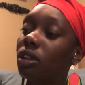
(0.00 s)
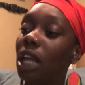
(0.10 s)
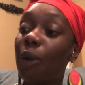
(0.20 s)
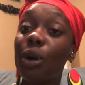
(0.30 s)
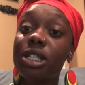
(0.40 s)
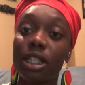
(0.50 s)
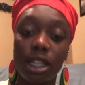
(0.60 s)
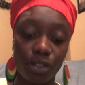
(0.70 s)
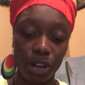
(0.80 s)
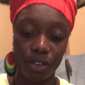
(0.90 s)
That wasn't
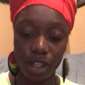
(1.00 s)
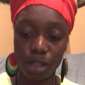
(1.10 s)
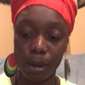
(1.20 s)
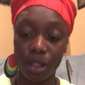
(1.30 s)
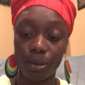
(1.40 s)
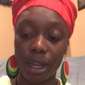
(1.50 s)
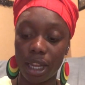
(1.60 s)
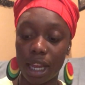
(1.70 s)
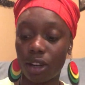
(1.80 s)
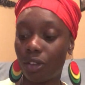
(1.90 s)
in reverse, by the
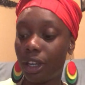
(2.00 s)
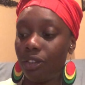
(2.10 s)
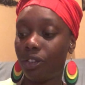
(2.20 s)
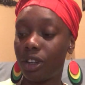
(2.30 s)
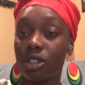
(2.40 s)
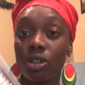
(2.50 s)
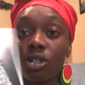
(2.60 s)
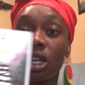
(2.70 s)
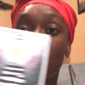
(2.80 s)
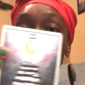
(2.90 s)
way. I don't read
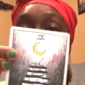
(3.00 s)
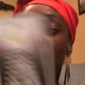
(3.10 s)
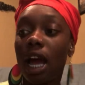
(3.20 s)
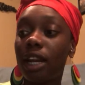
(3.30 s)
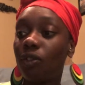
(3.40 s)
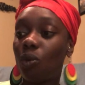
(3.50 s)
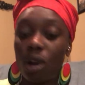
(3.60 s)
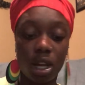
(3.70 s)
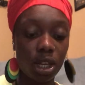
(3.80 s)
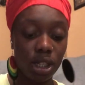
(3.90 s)
reversals. Nine of
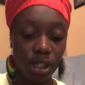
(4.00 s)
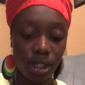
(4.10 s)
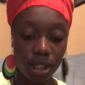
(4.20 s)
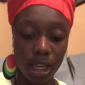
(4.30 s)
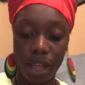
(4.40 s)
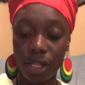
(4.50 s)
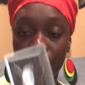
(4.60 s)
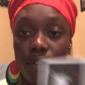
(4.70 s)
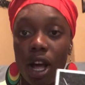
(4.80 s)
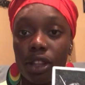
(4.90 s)
Wands and the
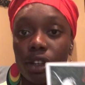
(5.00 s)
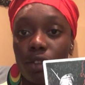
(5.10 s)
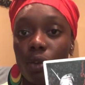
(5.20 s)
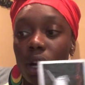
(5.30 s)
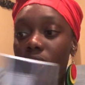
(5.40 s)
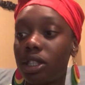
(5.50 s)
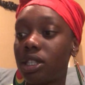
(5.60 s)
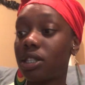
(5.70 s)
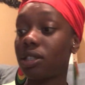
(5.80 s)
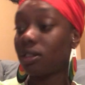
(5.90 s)
Father of
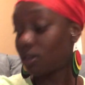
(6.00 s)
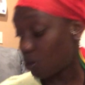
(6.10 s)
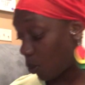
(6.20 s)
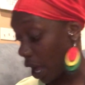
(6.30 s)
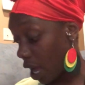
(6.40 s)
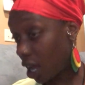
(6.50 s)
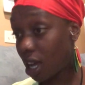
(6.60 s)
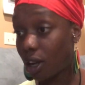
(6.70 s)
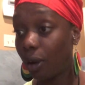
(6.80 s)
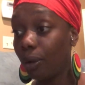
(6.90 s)
Wands.
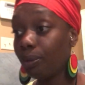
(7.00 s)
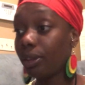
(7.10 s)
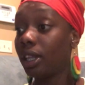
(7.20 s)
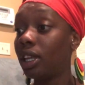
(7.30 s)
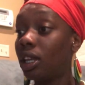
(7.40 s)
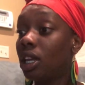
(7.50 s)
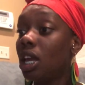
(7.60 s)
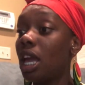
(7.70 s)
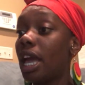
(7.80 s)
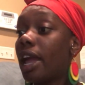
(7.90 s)
Wow.
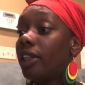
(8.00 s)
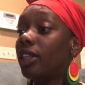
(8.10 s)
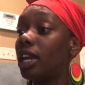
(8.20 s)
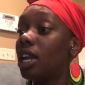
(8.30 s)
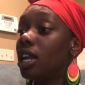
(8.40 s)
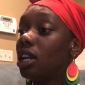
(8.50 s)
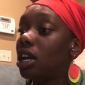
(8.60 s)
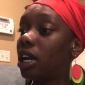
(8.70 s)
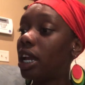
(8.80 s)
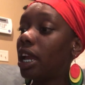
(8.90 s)
And
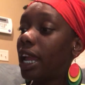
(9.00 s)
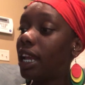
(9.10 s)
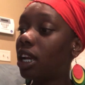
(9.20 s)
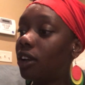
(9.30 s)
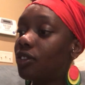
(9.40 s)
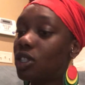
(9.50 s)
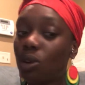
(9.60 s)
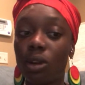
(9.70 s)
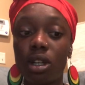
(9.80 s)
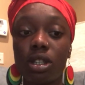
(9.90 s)
then Eight of
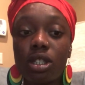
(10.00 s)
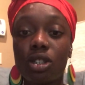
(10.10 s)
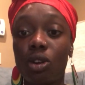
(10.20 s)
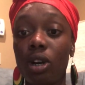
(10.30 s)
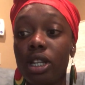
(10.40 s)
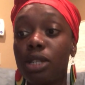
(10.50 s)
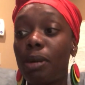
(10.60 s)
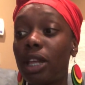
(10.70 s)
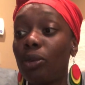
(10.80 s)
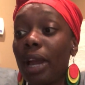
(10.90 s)
Swords. Taurus,
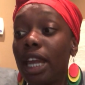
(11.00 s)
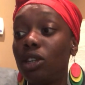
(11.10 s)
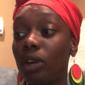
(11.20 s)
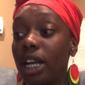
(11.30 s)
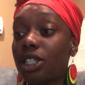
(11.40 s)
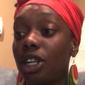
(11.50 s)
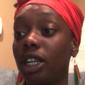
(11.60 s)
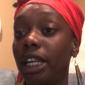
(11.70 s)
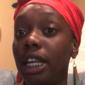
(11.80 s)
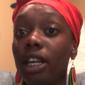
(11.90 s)
by the way, you guys are
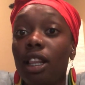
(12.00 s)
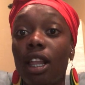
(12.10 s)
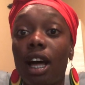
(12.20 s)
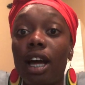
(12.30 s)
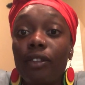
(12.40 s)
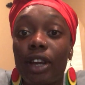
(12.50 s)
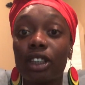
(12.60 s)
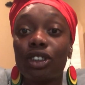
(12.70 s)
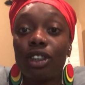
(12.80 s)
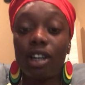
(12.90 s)
getting a lot of
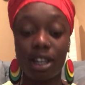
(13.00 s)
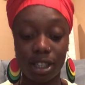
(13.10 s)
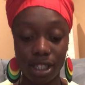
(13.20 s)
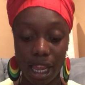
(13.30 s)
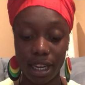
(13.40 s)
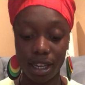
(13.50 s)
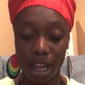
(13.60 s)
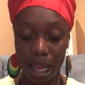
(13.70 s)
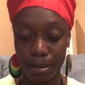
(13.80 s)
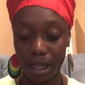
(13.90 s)
extra cards. I did
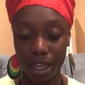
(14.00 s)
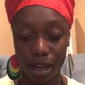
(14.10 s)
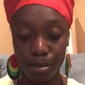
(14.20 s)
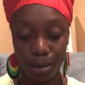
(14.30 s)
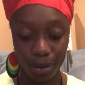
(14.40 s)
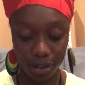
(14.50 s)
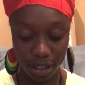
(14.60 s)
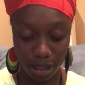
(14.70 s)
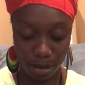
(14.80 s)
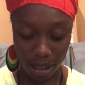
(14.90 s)
not plan on pulling
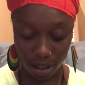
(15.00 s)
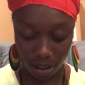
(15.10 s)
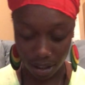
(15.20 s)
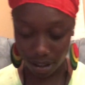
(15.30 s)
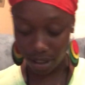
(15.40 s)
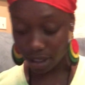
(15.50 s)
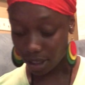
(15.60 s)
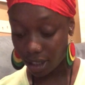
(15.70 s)
this many cards.